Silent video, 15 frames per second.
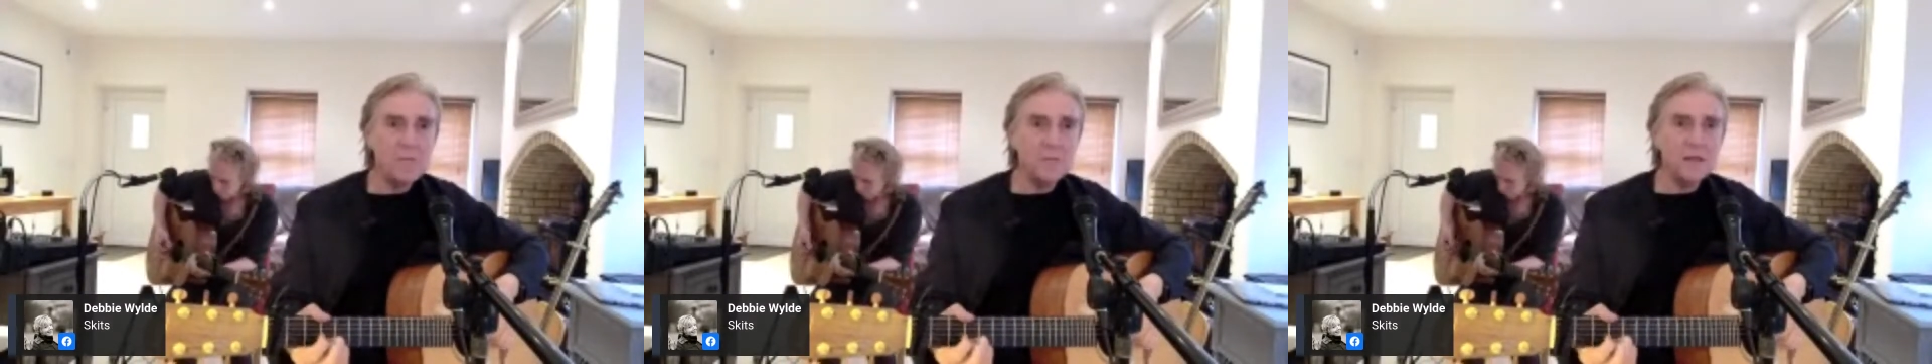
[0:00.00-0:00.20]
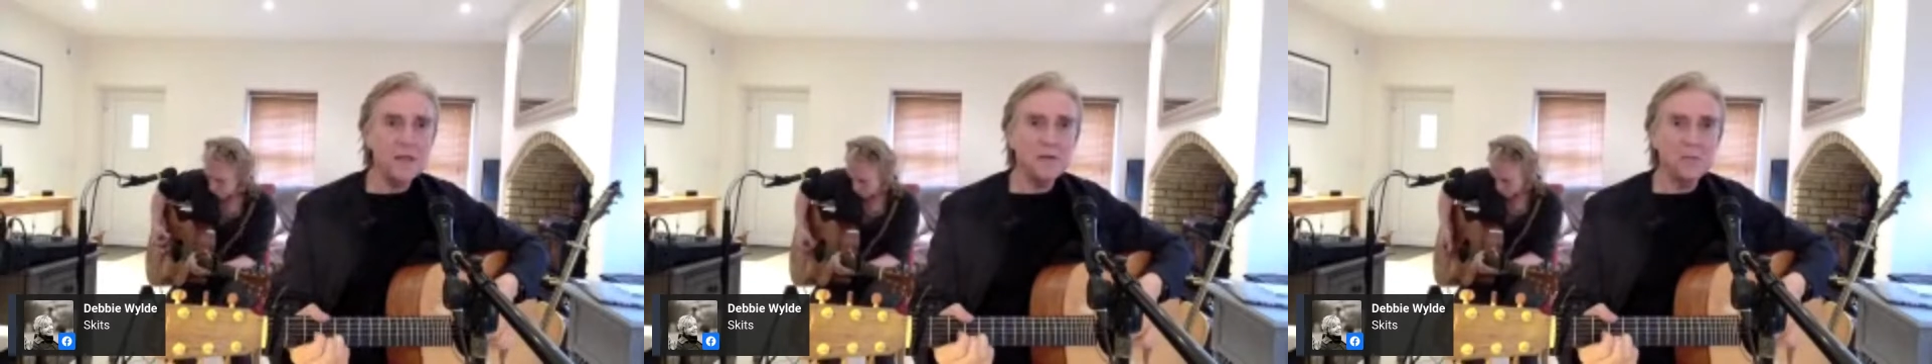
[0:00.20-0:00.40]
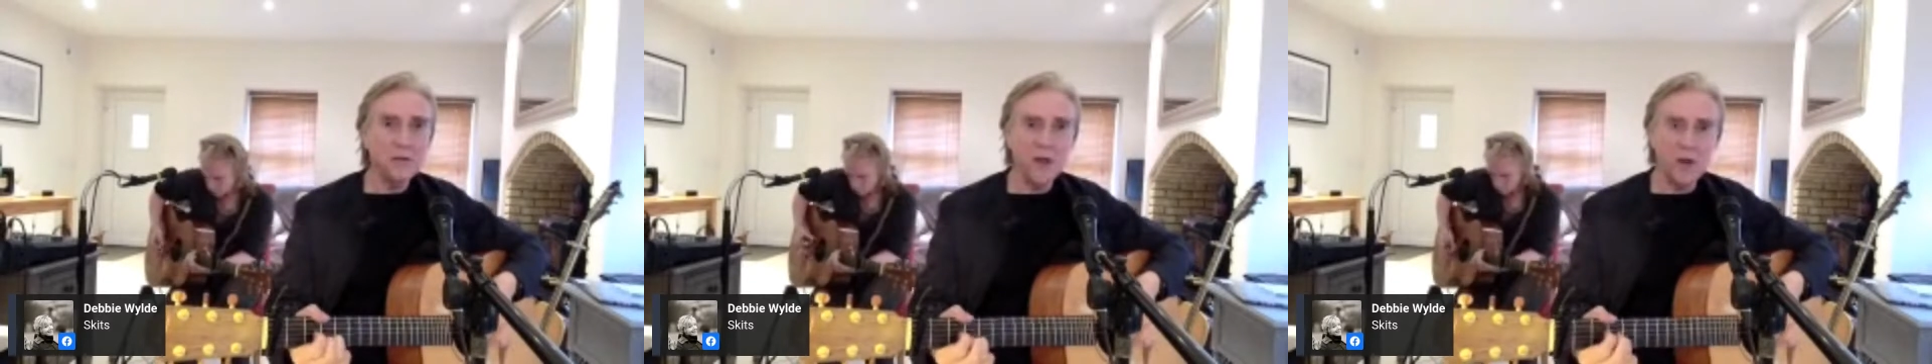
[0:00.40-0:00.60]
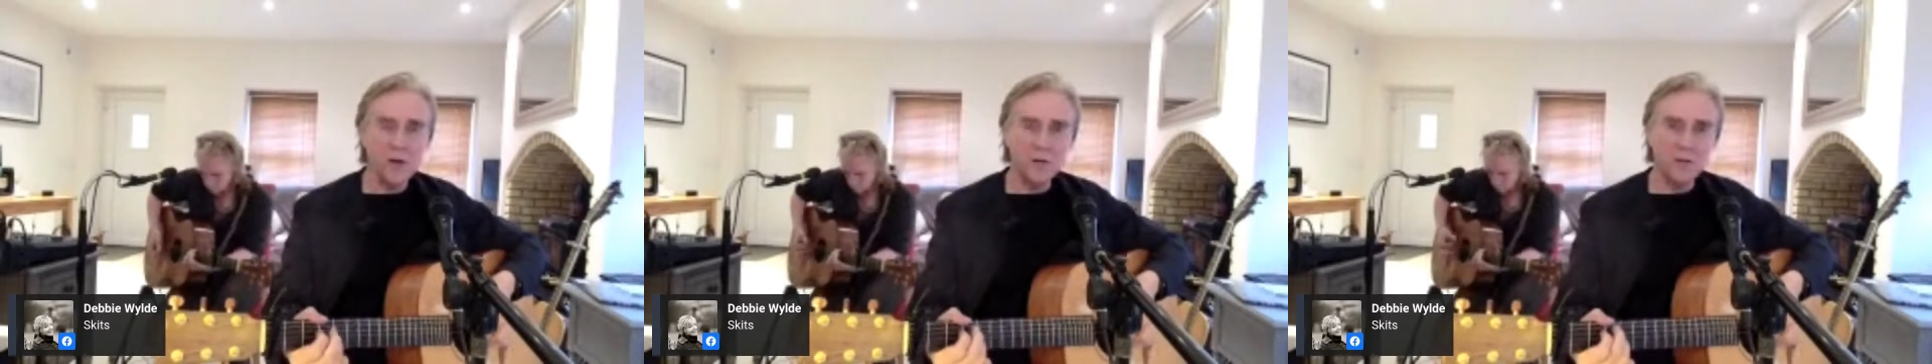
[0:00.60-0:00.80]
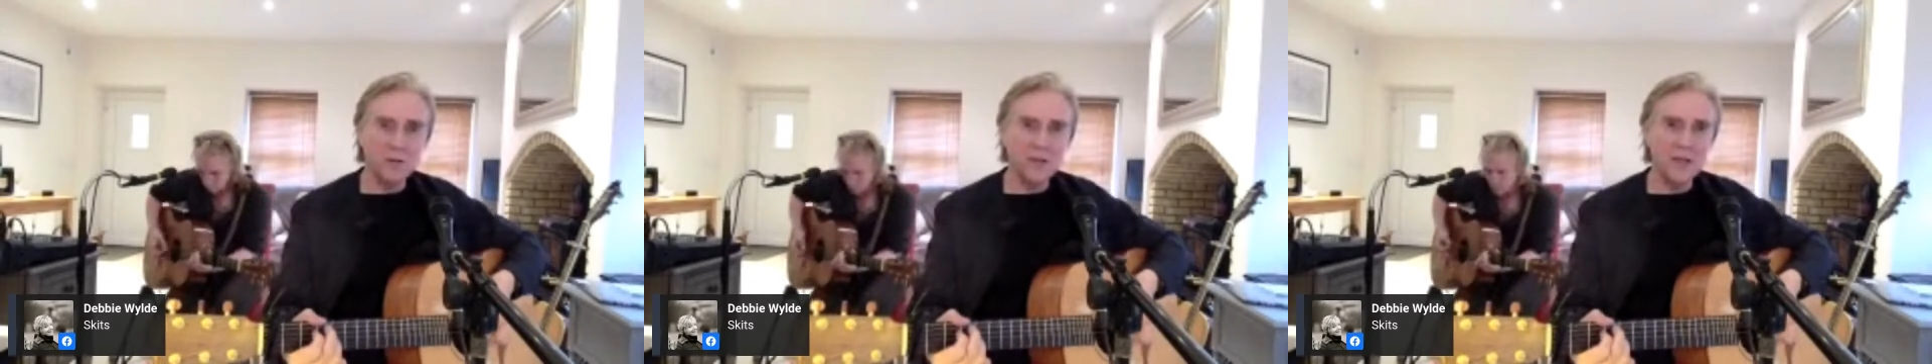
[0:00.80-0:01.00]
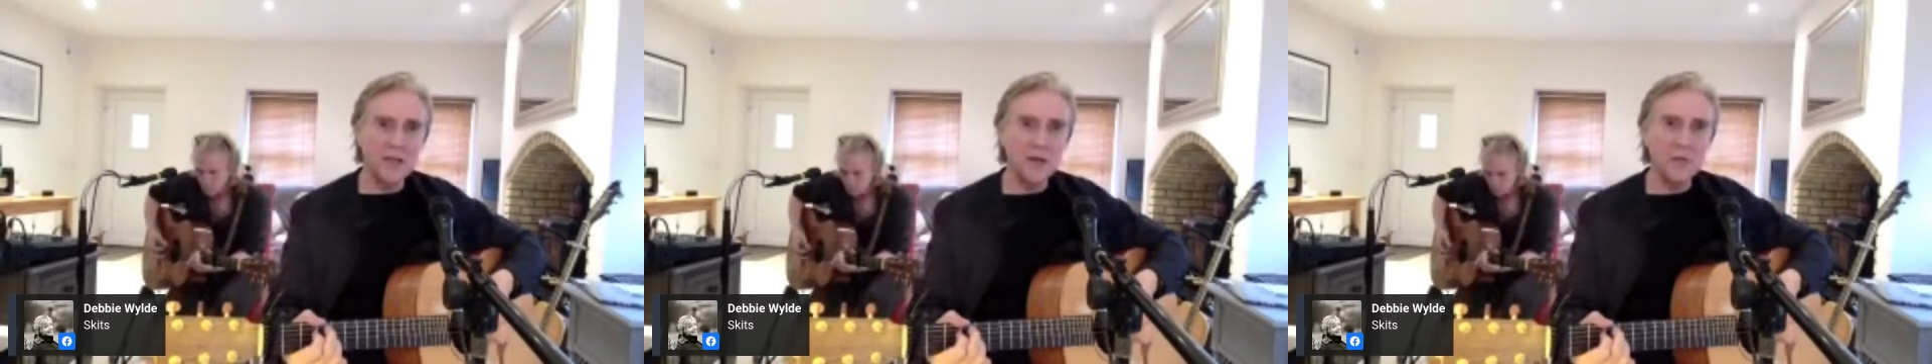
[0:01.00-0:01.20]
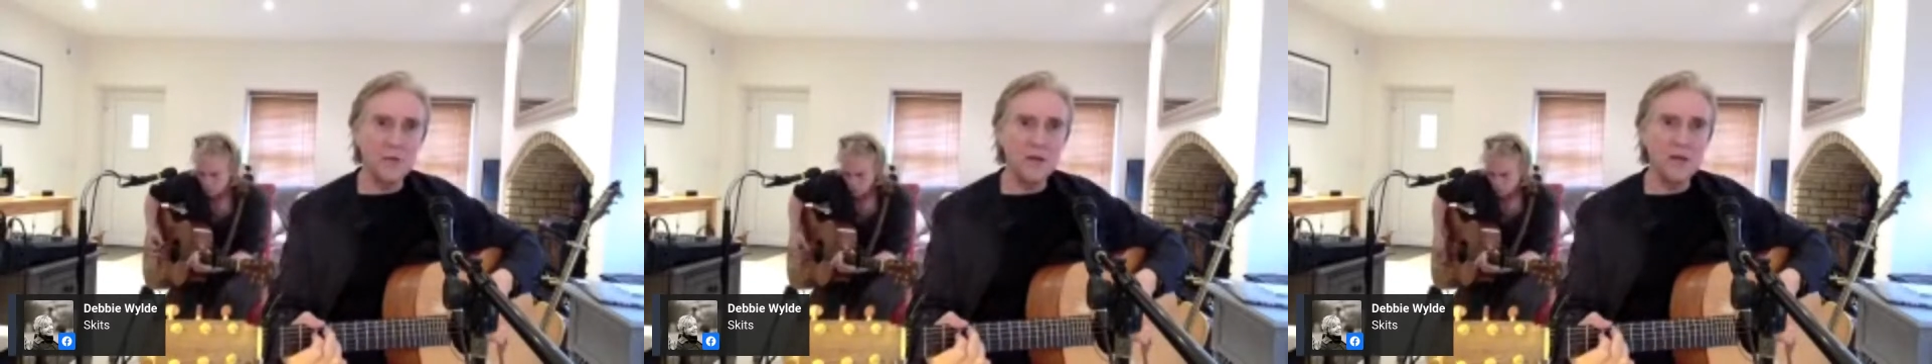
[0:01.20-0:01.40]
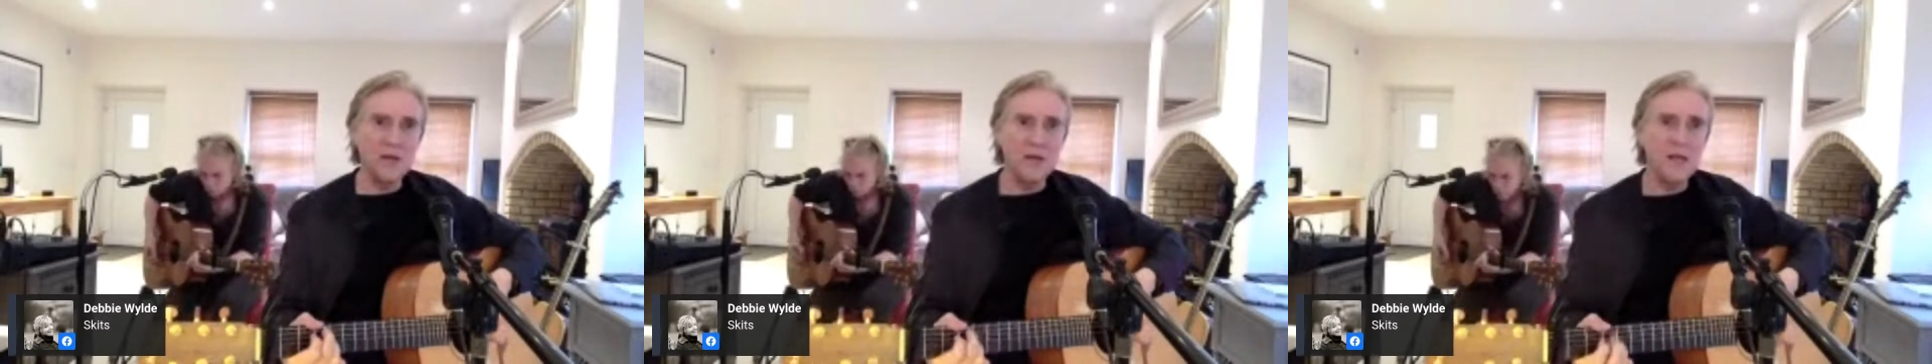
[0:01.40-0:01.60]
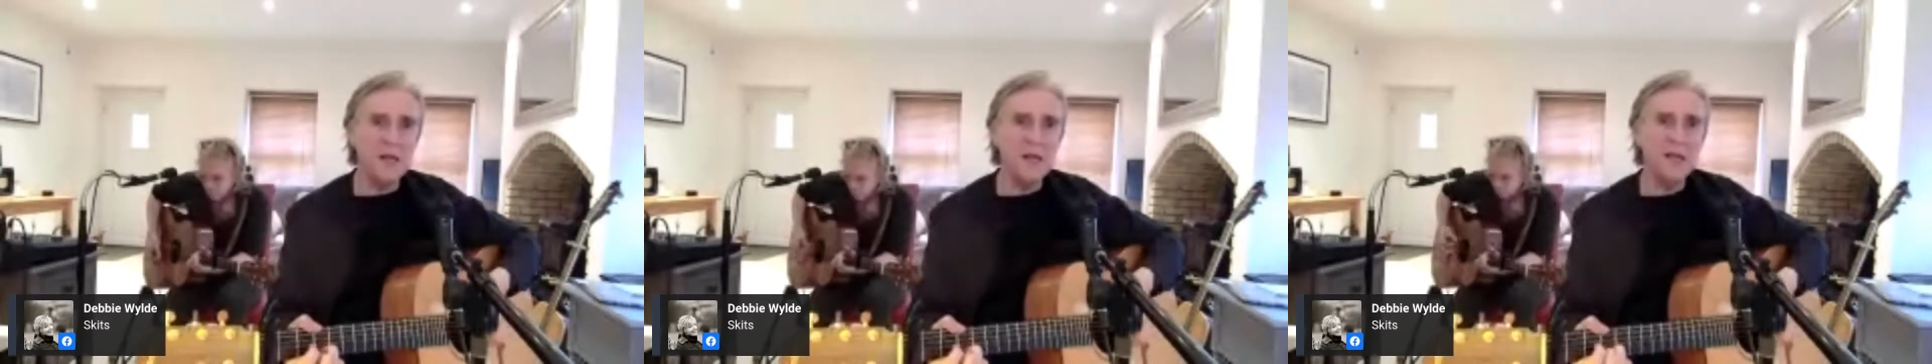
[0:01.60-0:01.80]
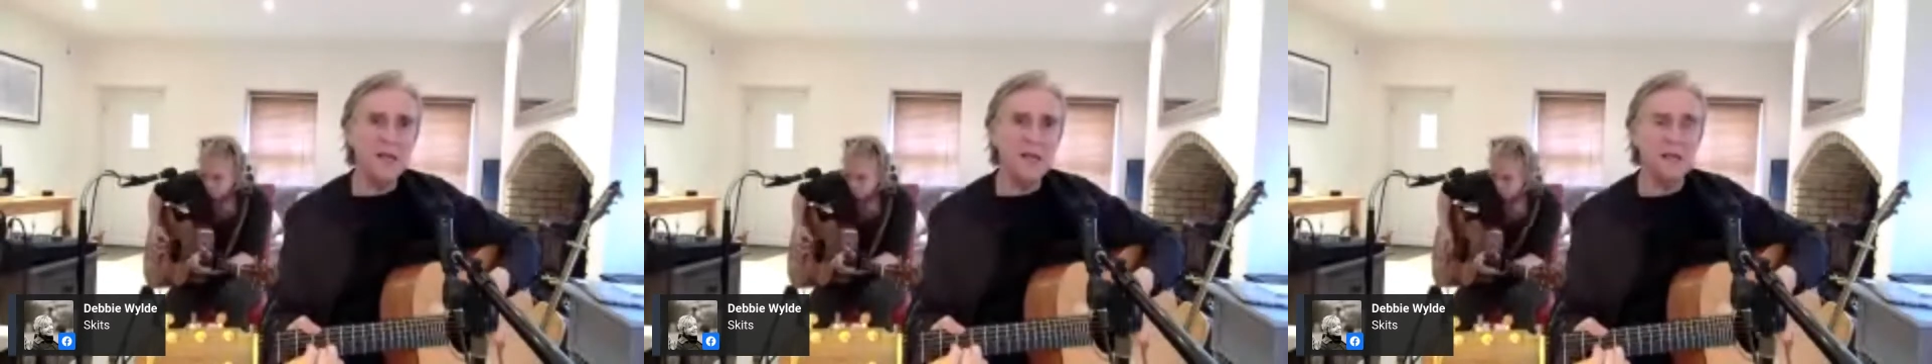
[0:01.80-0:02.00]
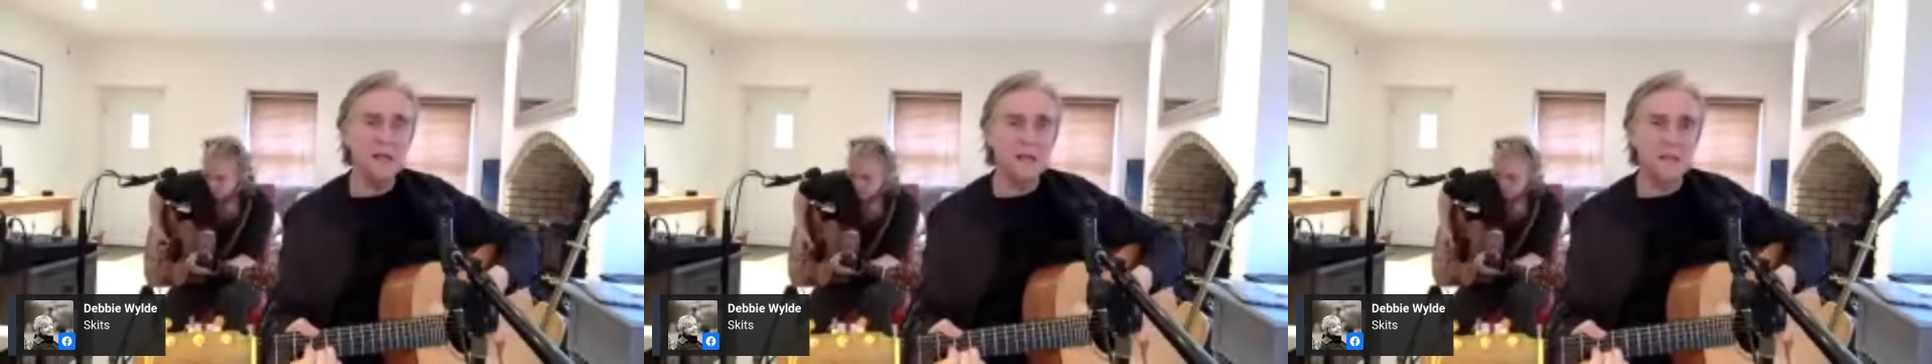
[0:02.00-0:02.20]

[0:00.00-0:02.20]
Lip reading: with all the liquid ease.